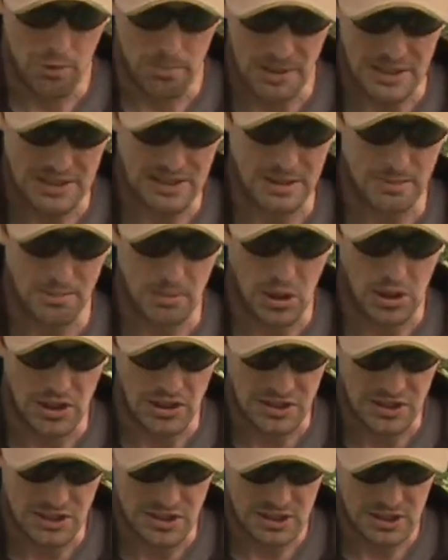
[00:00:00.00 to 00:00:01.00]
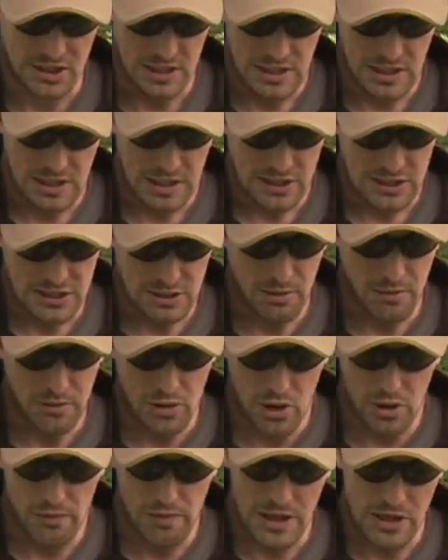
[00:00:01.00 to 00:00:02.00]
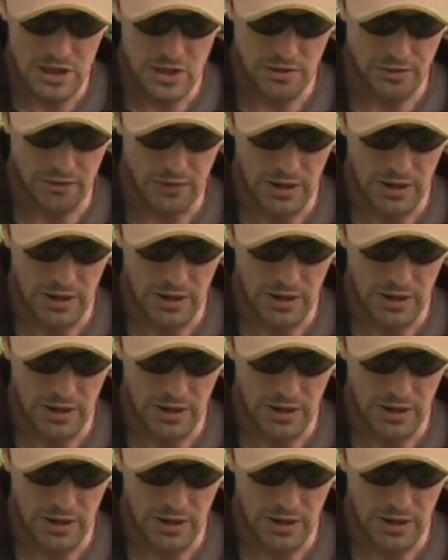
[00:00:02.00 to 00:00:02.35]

or missing bites. So we've got a range of